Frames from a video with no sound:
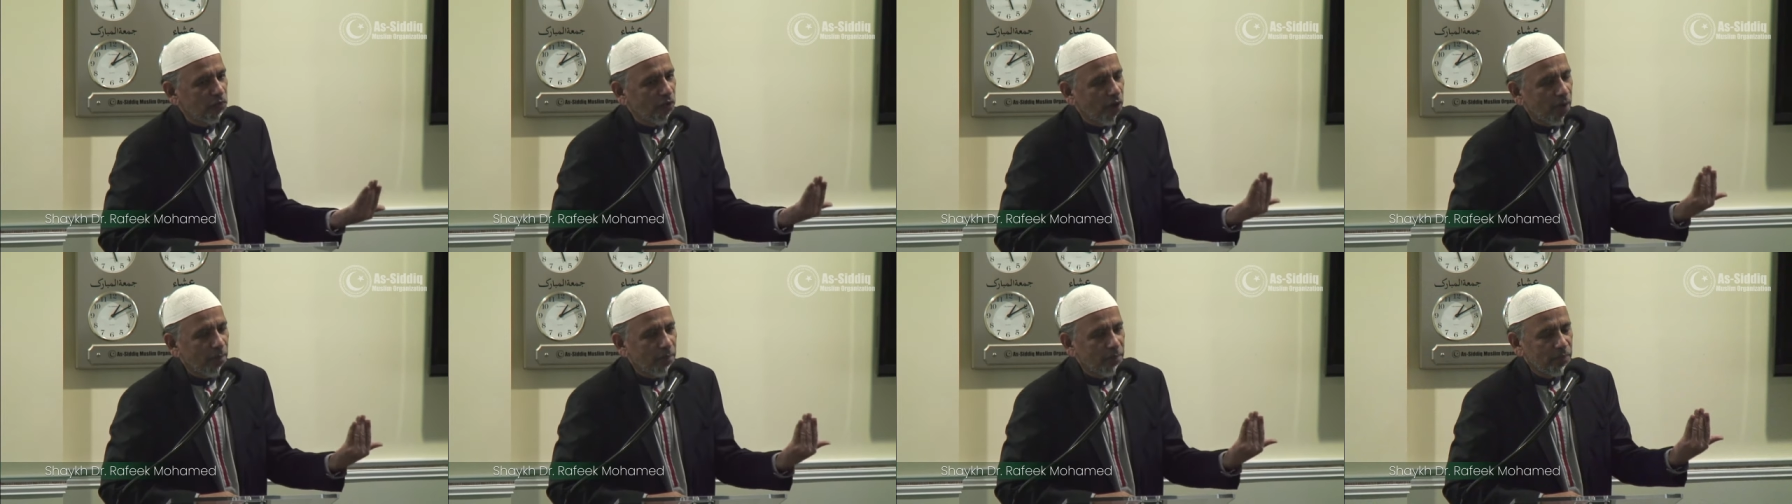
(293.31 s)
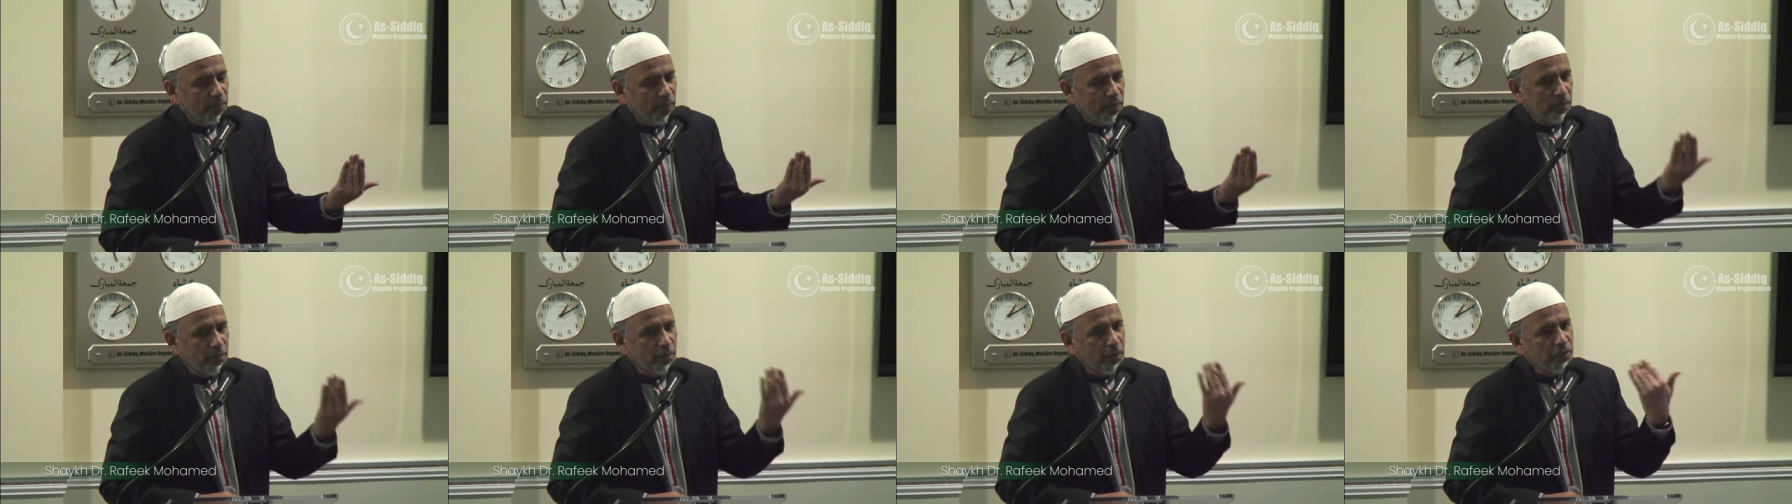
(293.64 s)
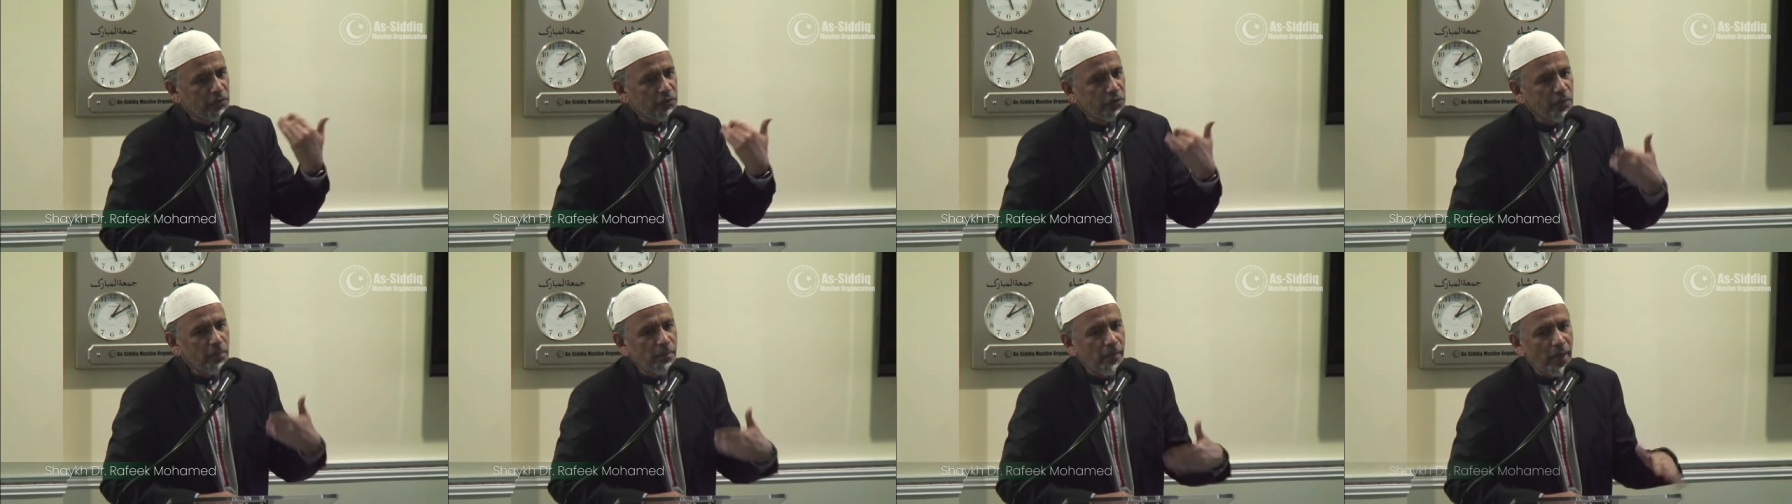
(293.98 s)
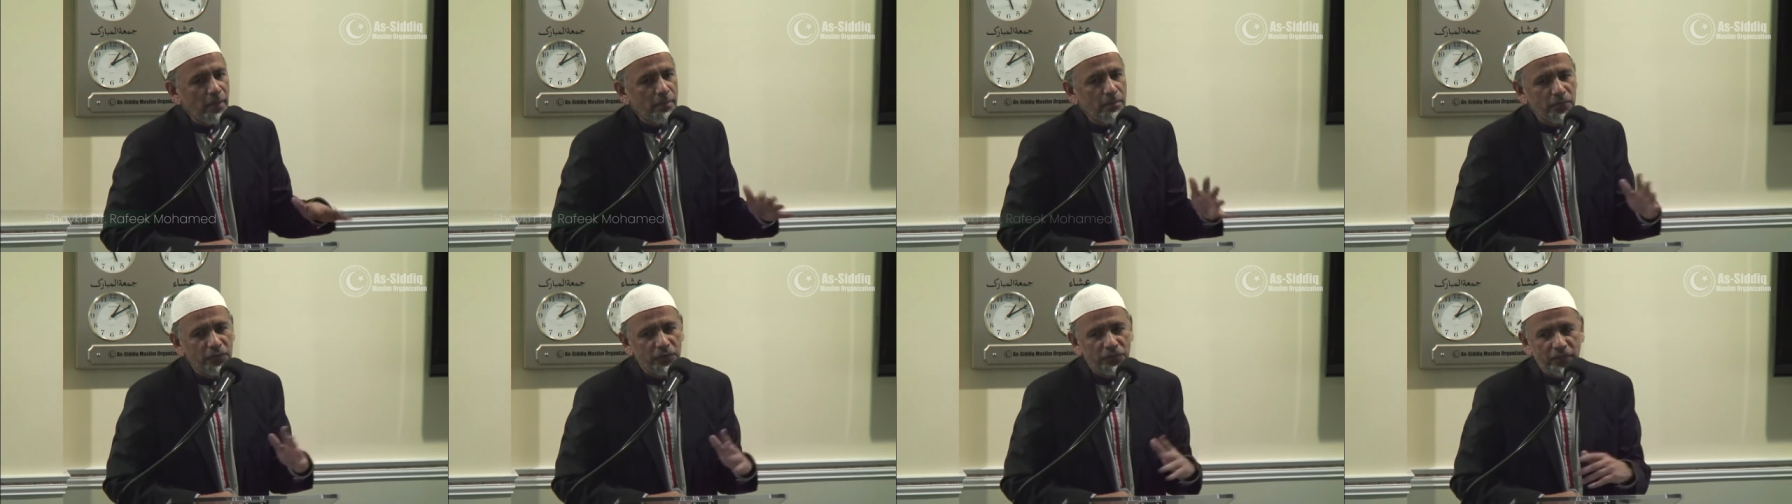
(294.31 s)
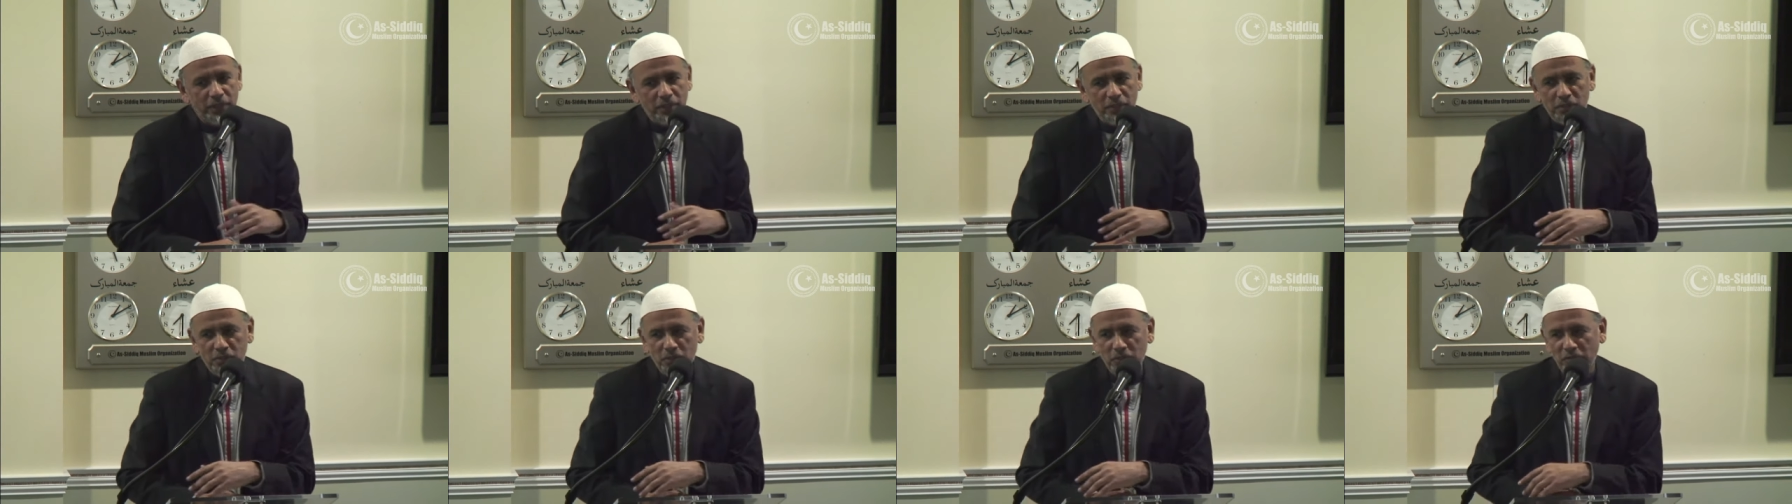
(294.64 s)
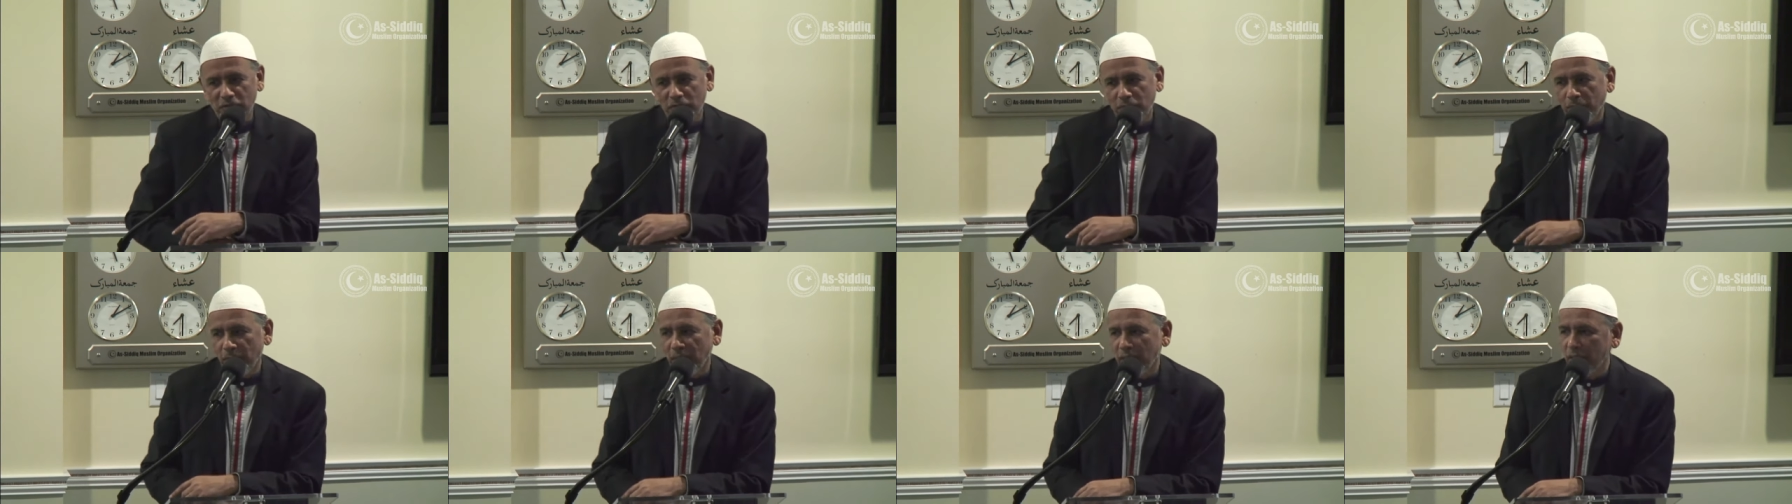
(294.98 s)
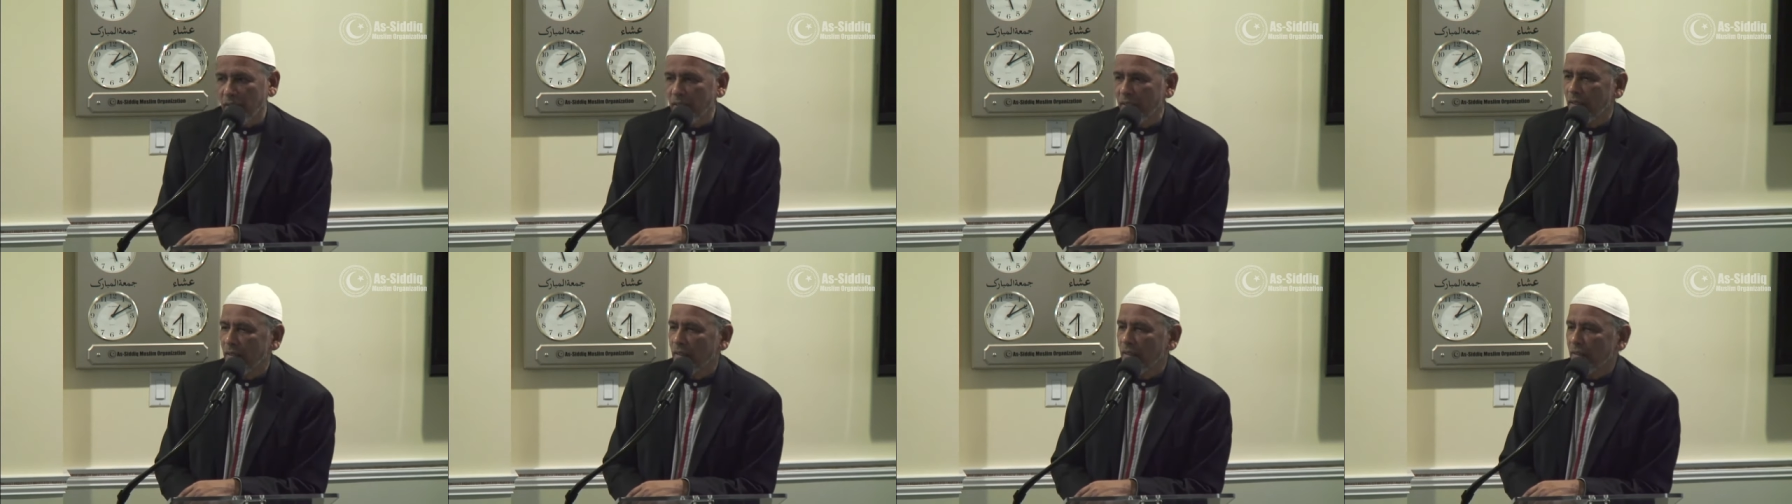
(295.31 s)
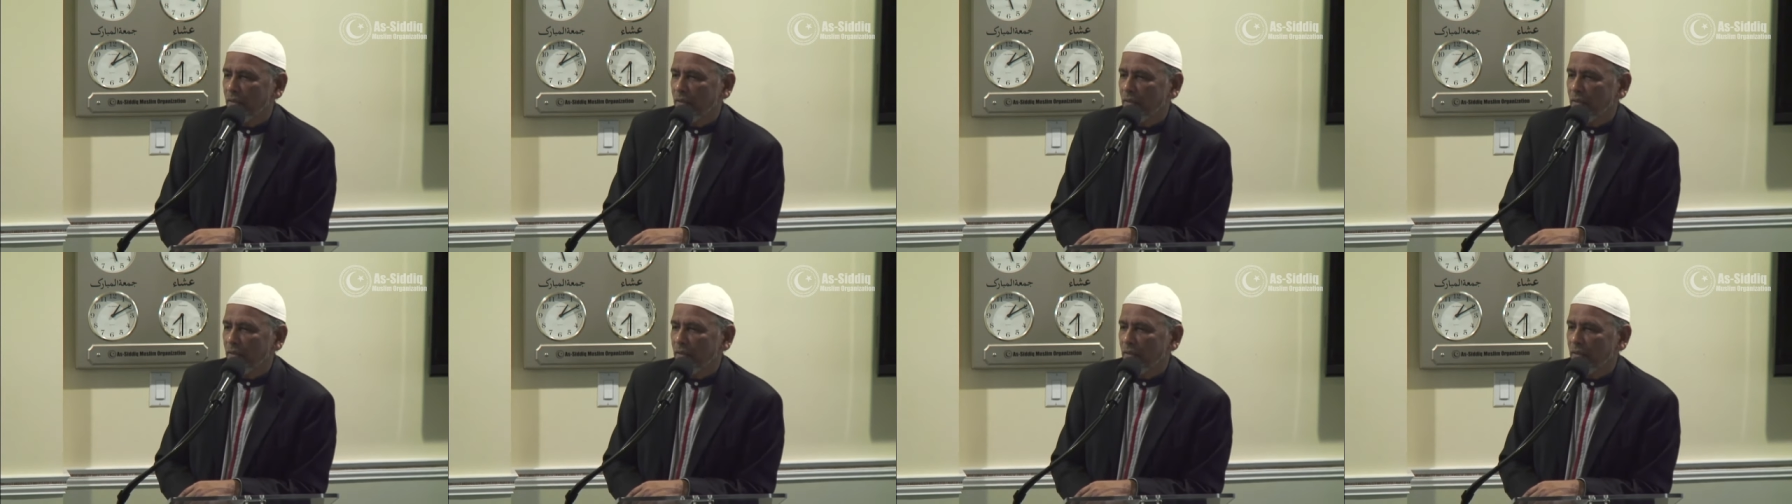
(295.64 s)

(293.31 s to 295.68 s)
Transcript: from the remembrance of me,